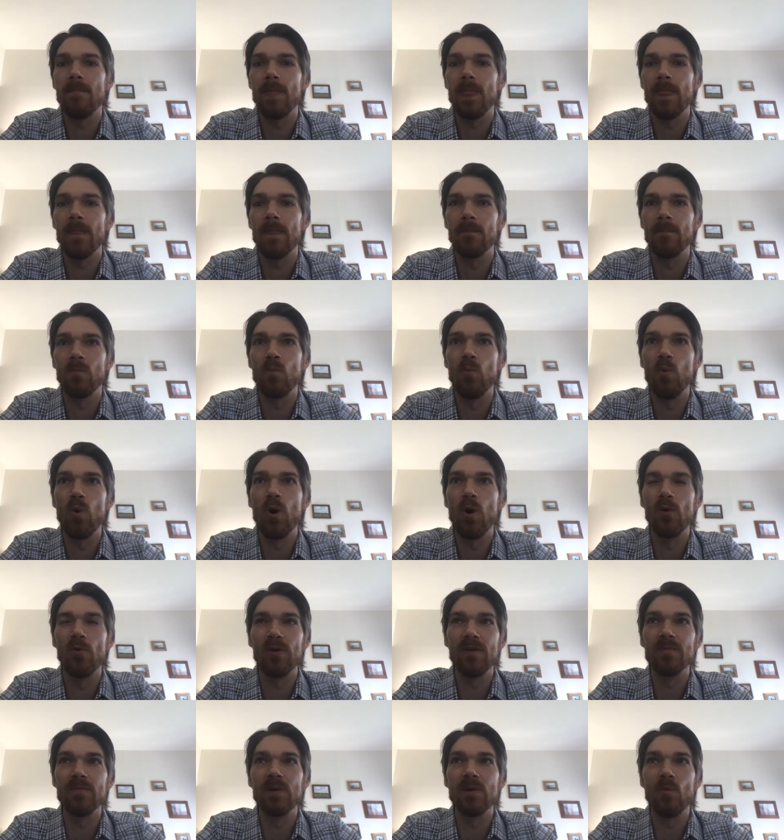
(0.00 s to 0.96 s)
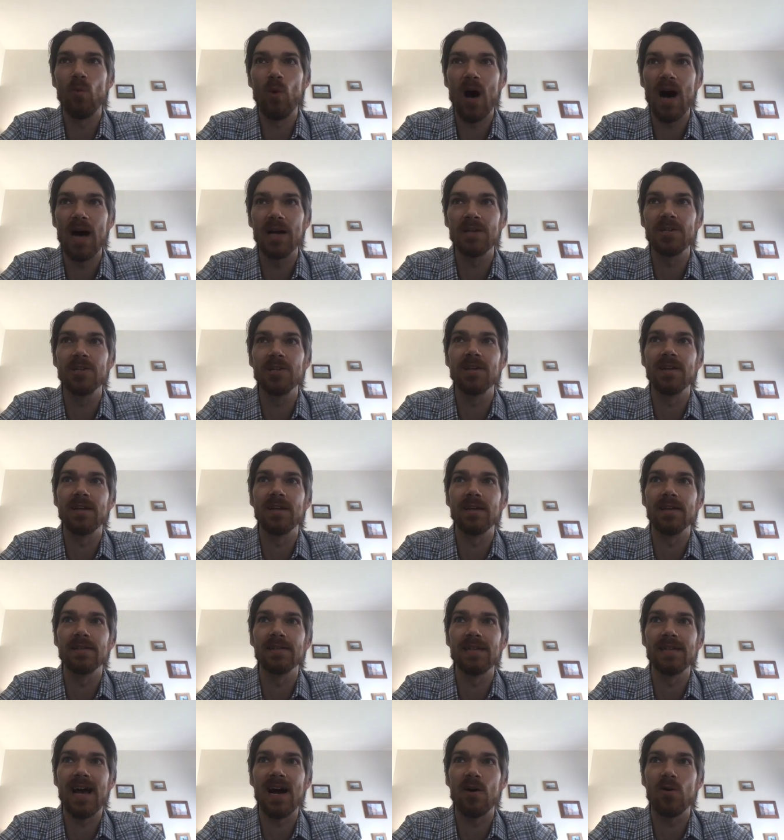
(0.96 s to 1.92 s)
What we've been watching
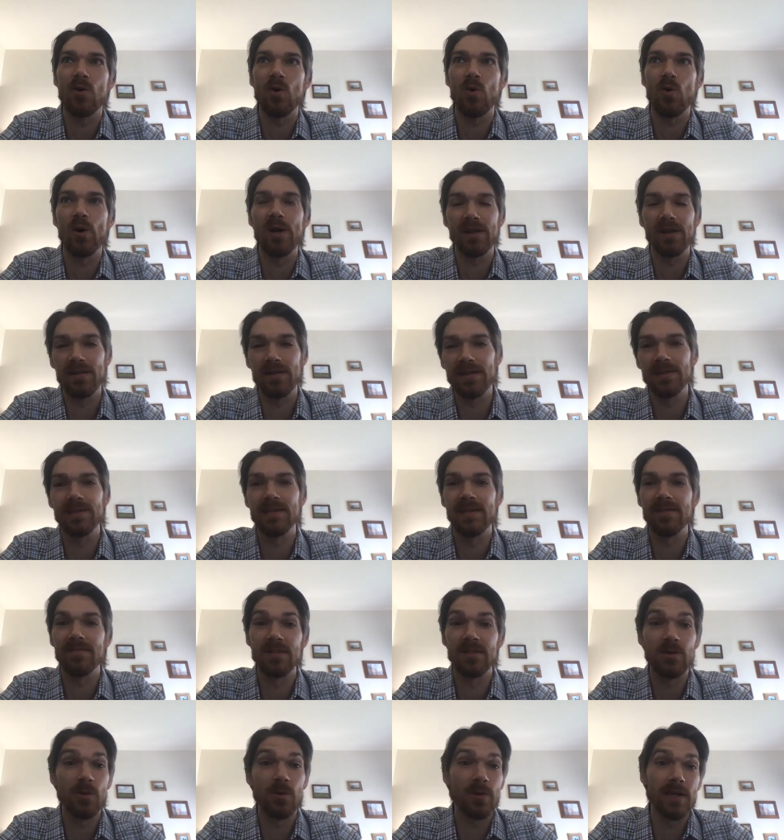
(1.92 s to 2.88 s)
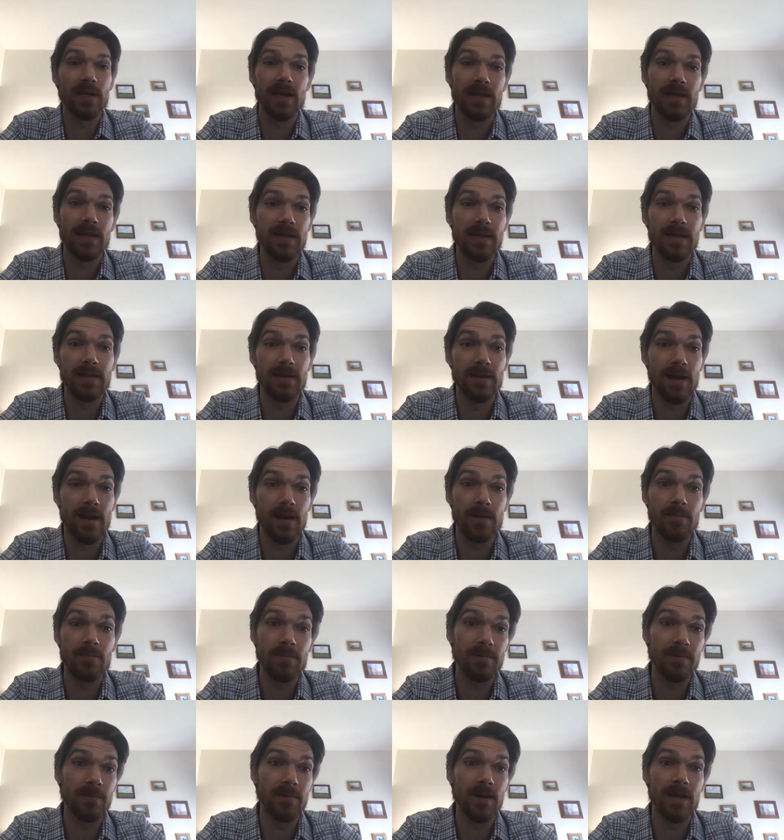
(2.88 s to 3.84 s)
is how quickly is the inventory getting eaten
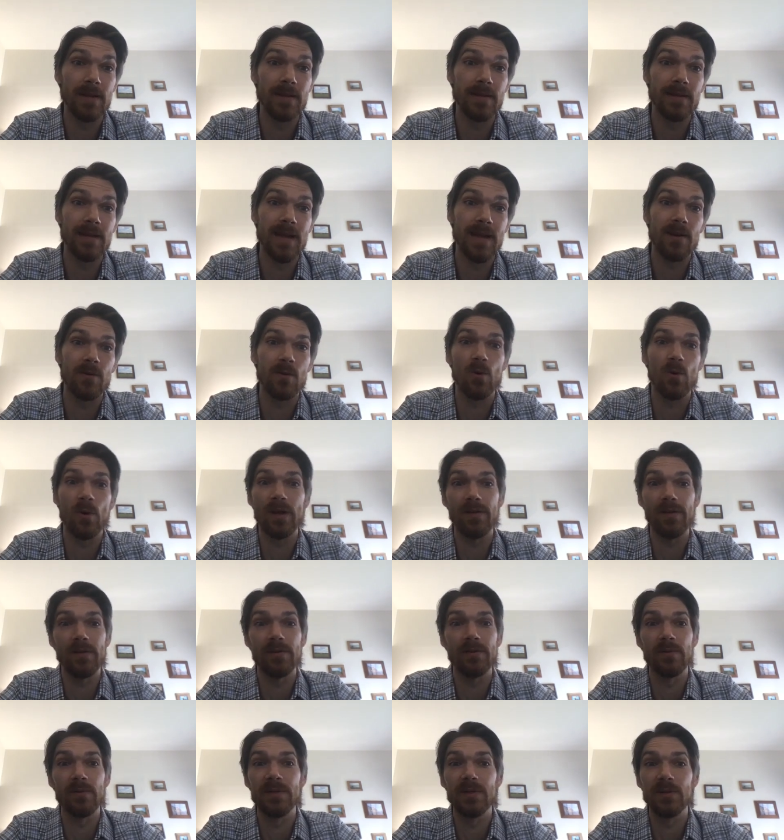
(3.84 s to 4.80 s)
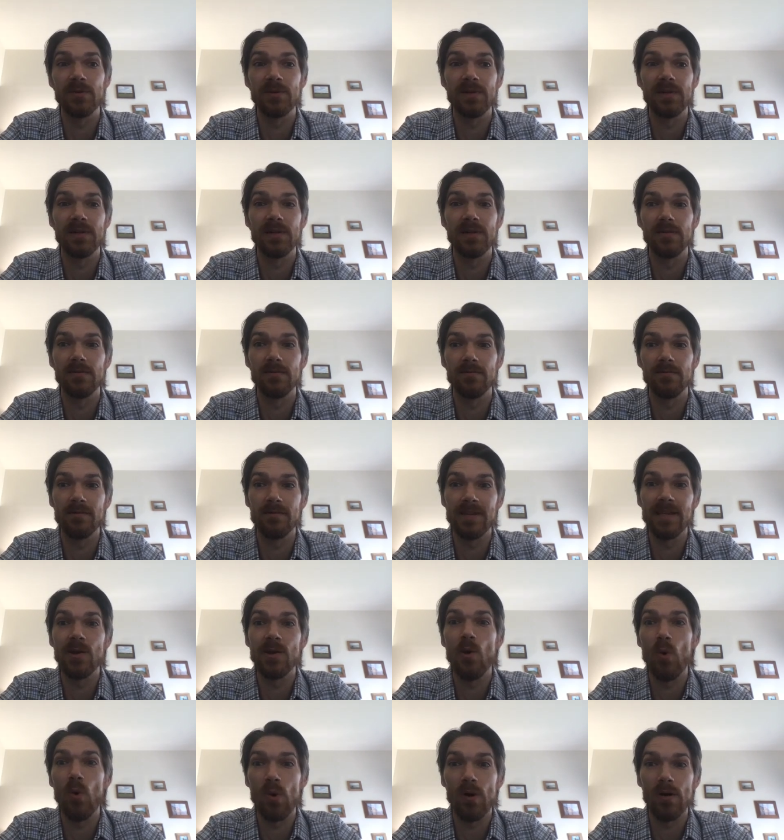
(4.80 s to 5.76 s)
up, right? And how quickly we do need to
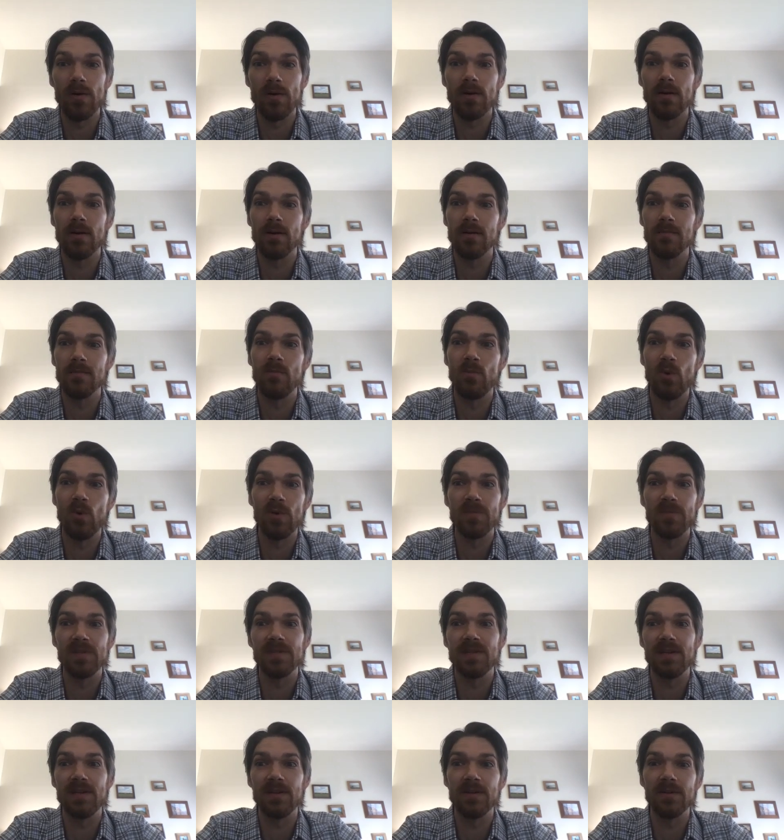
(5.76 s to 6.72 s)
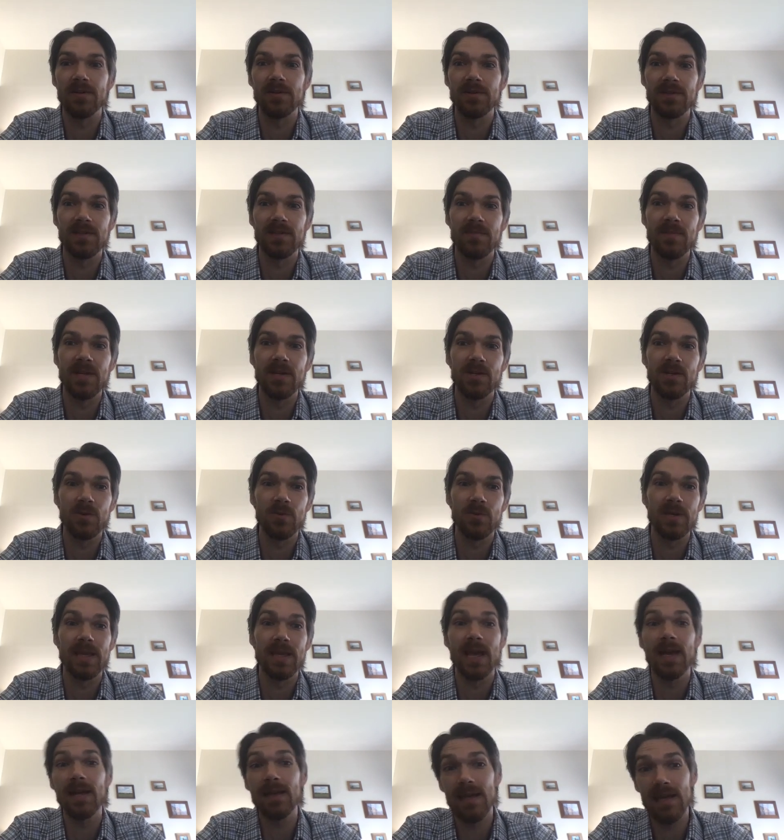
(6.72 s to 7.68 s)
reorder more materials to make sure we
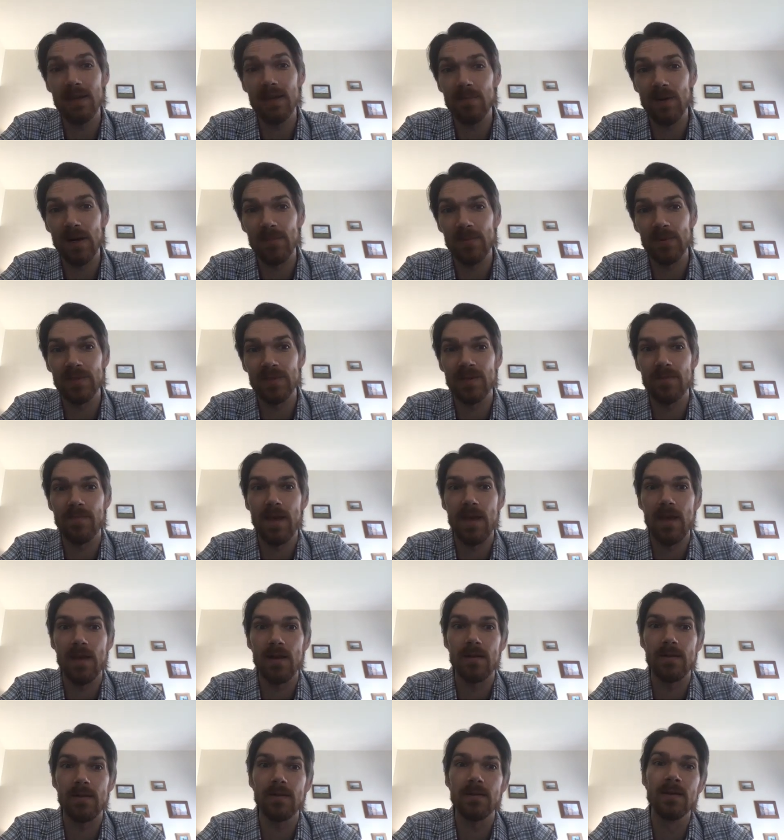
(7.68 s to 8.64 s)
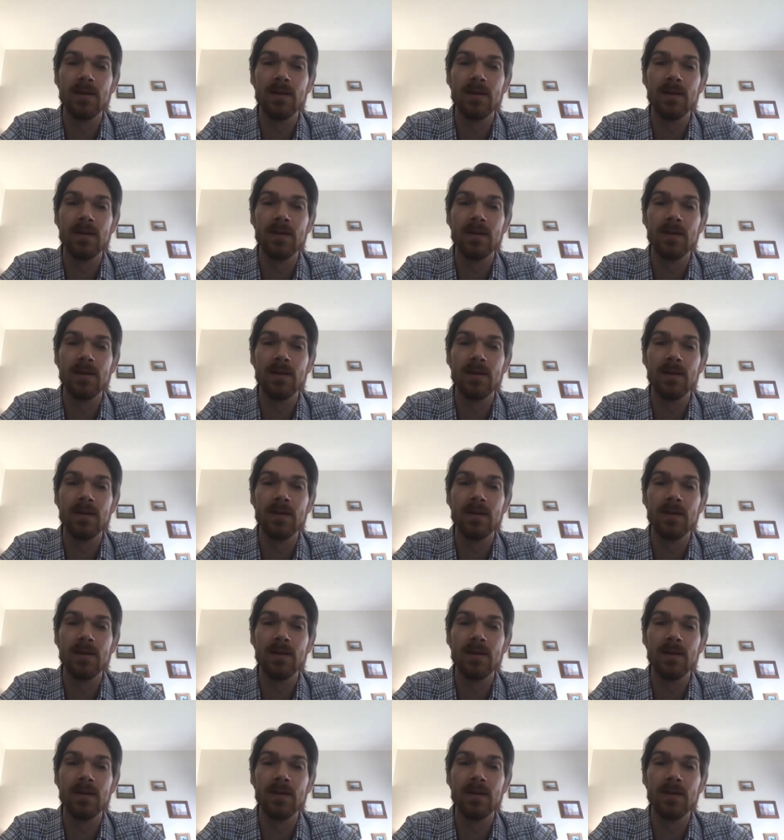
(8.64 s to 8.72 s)
can keep up with demand,